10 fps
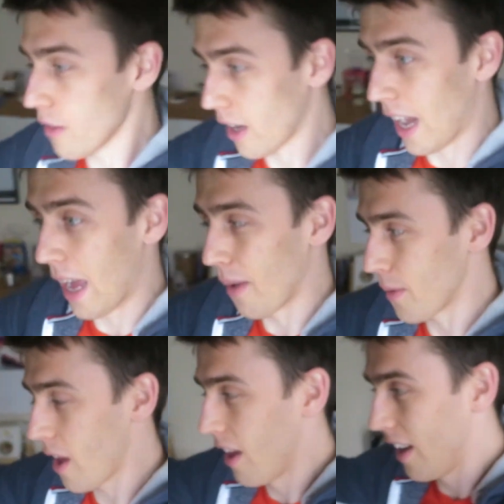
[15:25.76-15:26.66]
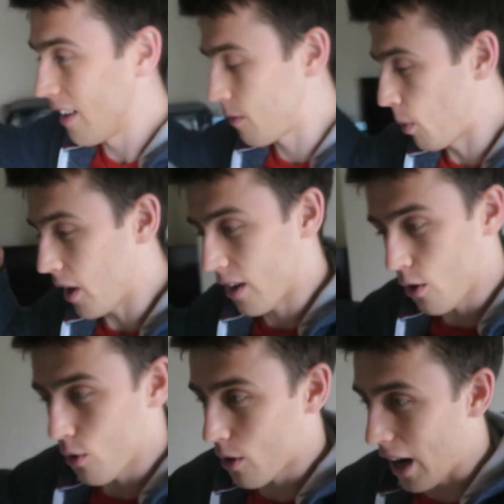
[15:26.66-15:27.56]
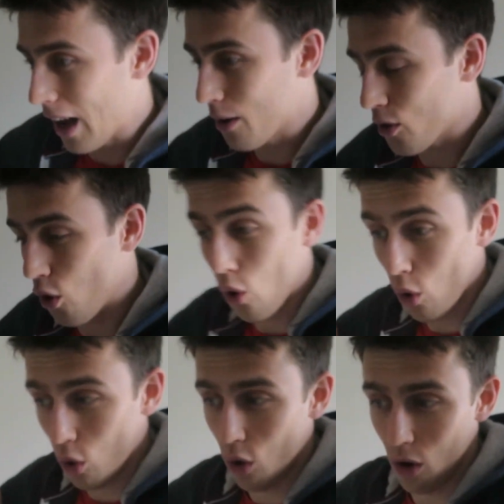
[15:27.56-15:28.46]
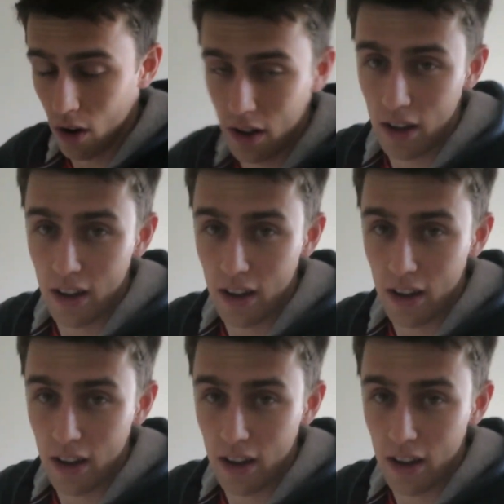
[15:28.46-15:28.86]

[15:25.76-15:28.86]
the cloud. Let's put it in Google Cloud, or